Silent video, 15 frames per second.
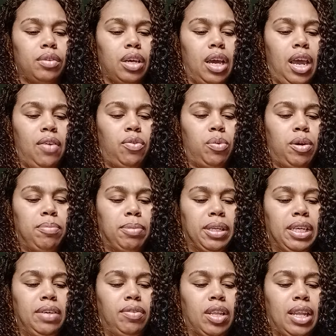everyone
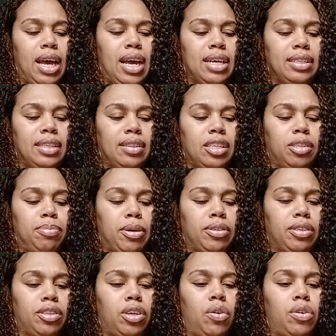believed the lies that this
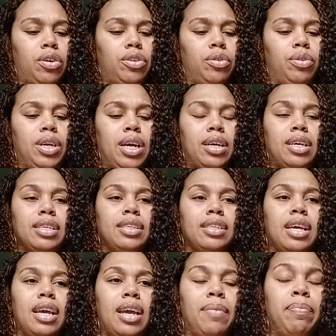person told on you yeah because
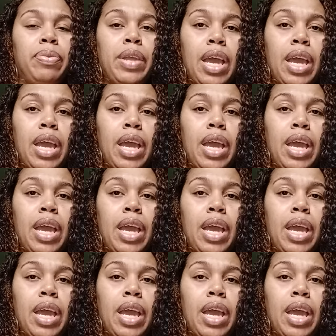at,